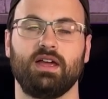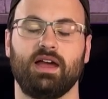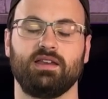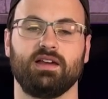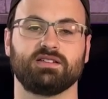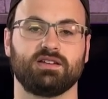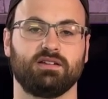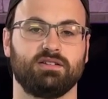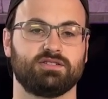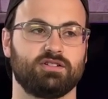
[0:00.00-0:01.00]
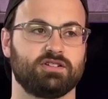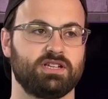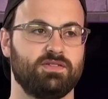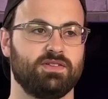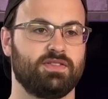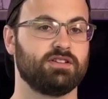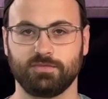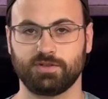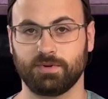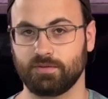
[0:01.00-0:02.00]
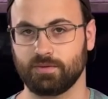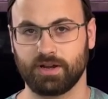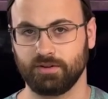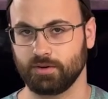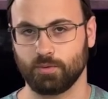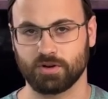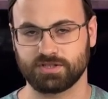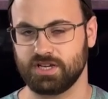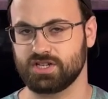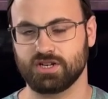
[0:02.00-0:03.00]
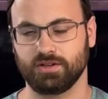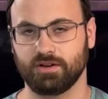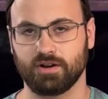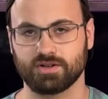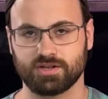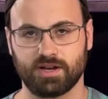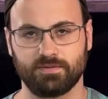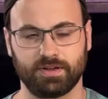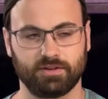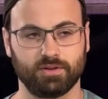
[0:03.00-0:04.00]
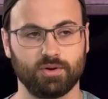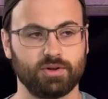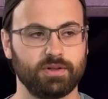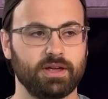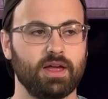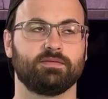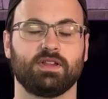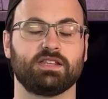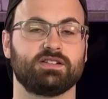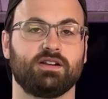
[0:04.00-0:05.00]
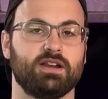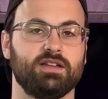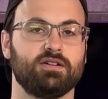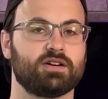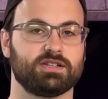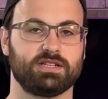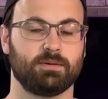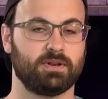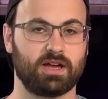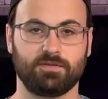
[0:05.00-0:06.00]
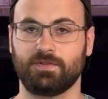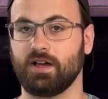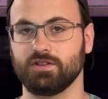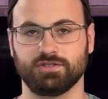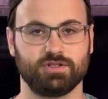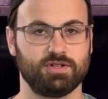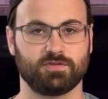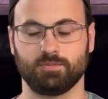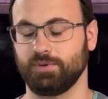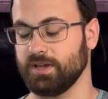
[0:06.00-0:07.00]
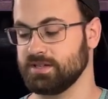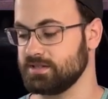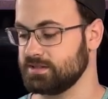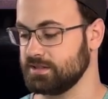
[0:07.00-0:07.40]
And yes, I could start saving things to my regular workstation on the hard drive, like locally. That's not ideal because now I'm gonna have files in two different places.